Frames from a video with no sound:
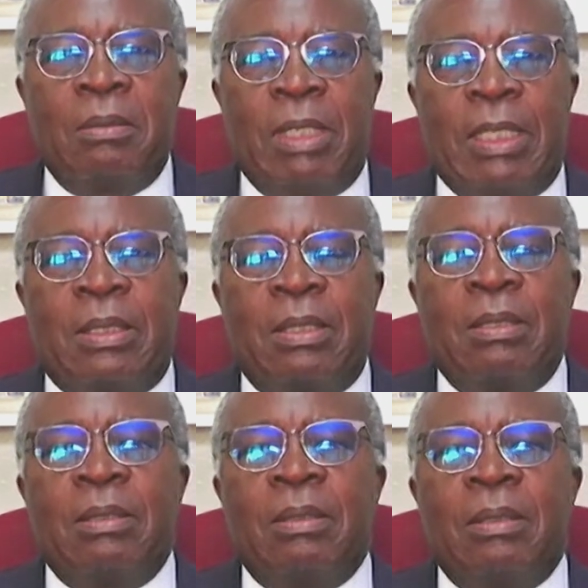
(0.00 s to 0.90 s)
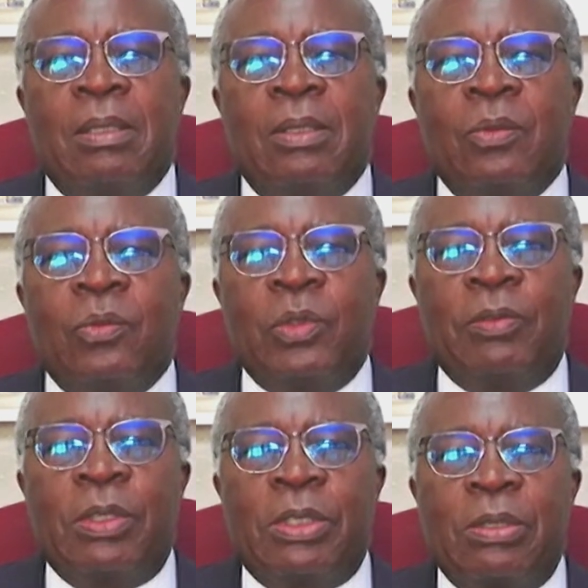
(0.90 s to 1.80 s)
But we
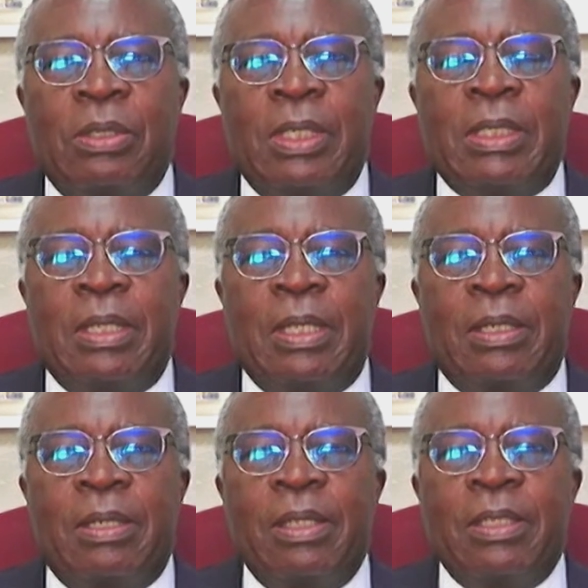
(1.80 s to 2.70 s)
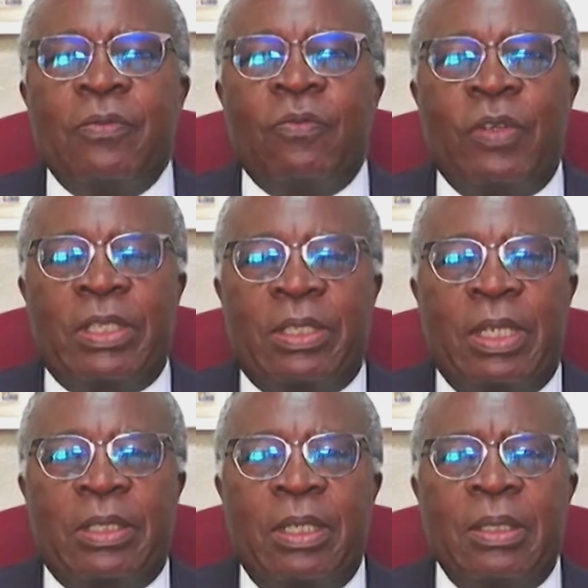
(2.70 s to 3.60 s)
have also learned that this
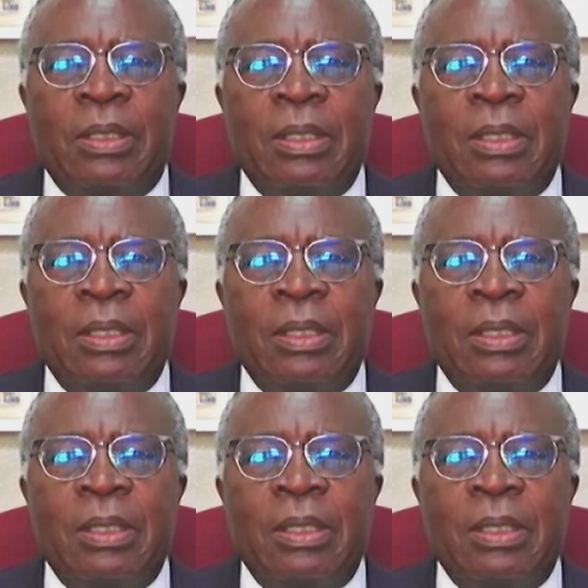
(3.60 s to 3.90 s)
infrastructure